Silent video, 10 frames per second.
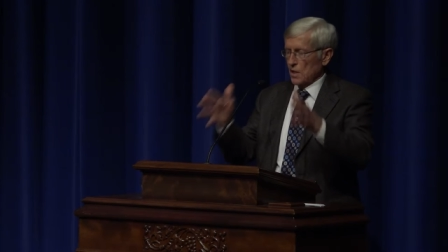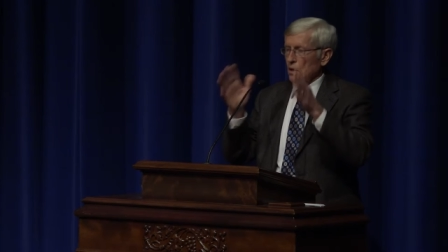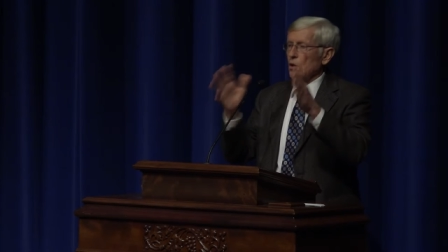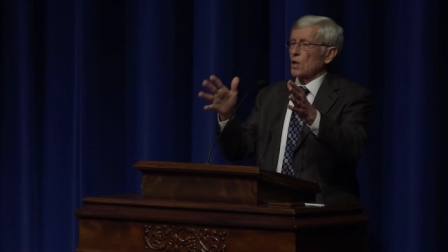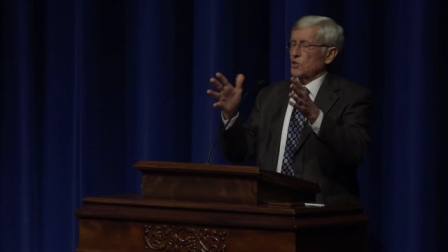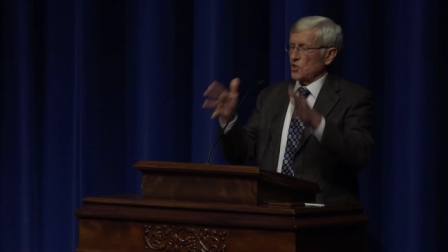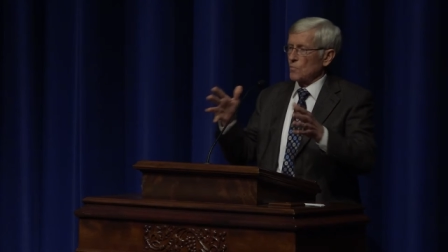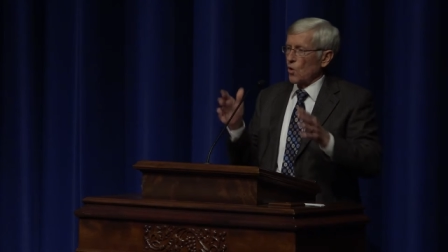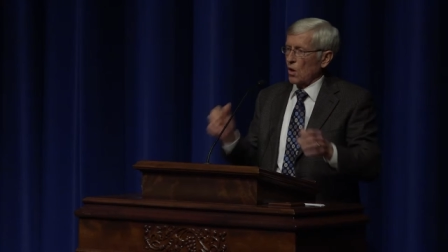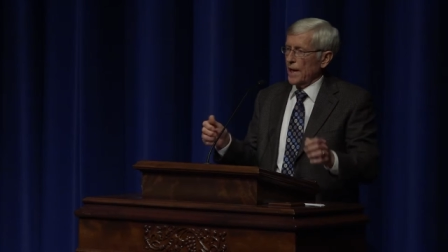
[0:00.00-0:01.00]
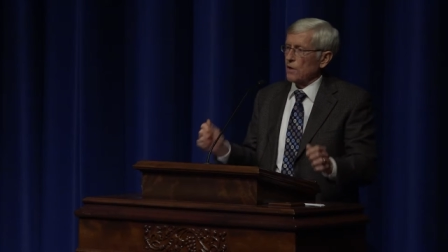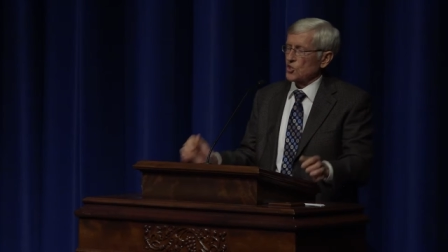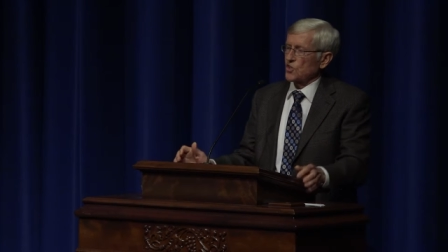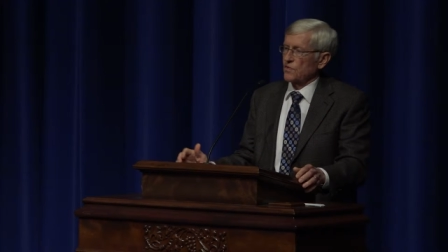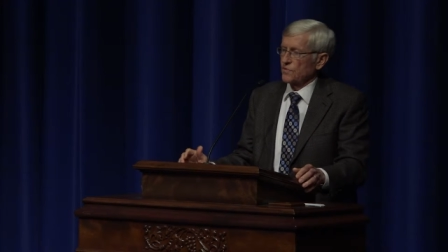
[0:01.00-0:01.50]
and look somewhere
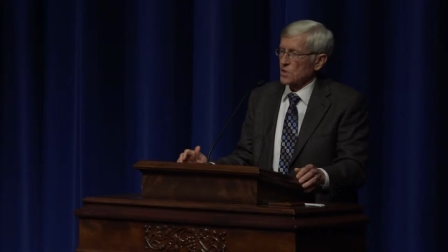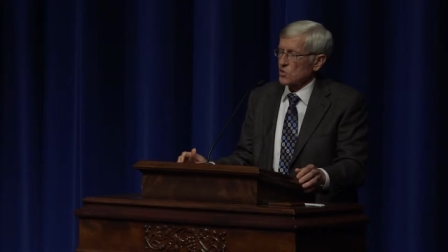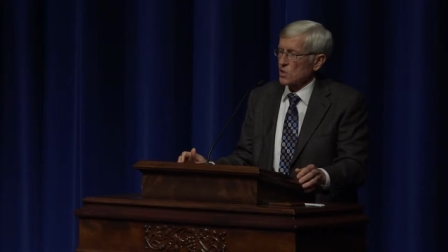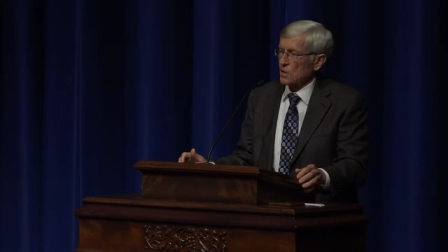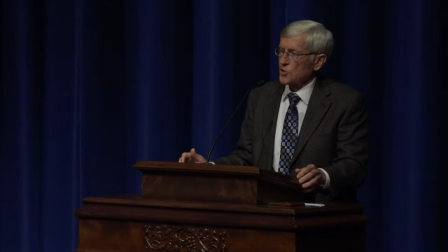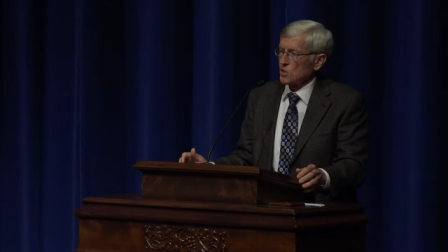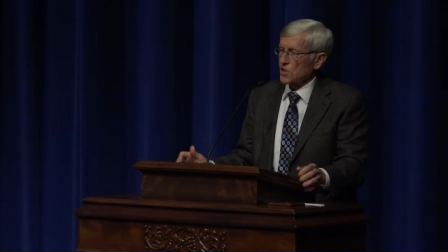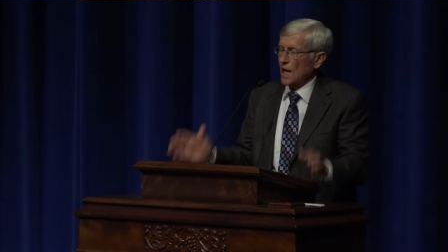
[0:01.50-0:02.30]
else for the solutions.